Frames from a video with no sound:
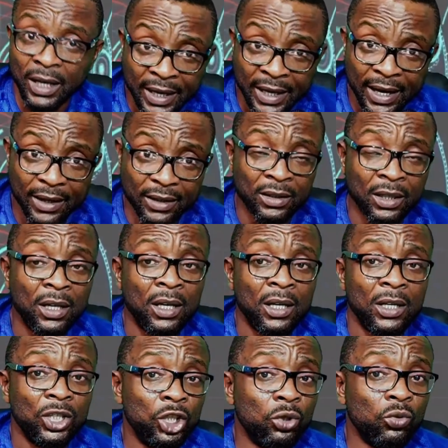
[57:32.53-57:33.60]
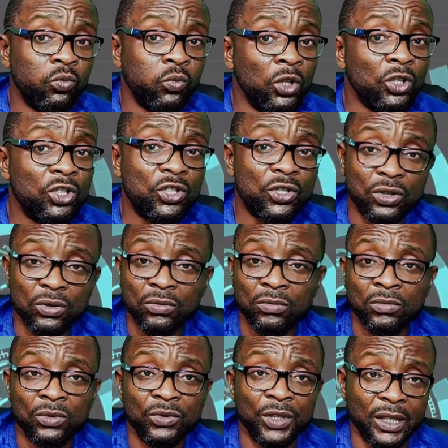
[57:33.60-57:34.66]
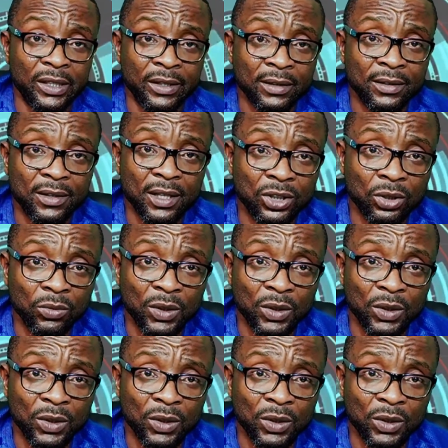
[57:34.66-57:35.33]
You won't regret doing so